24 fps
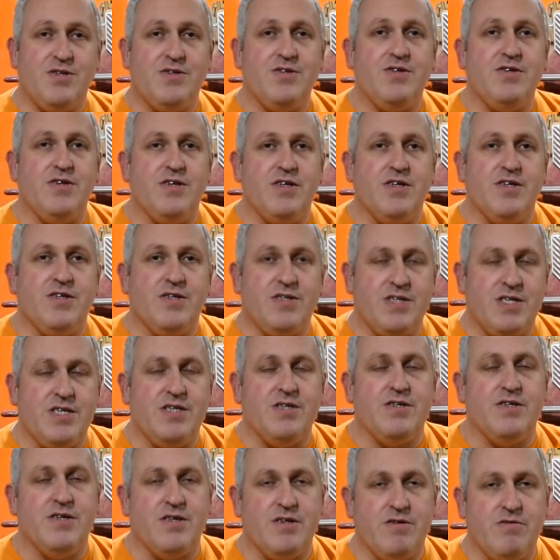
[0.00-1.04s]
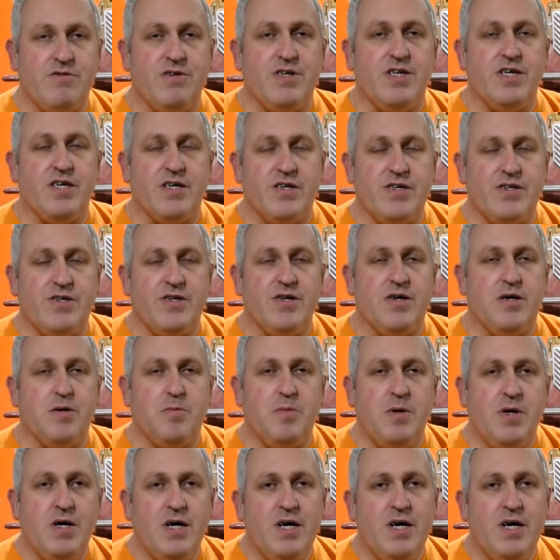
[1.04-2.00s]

2 years he's done a really good job,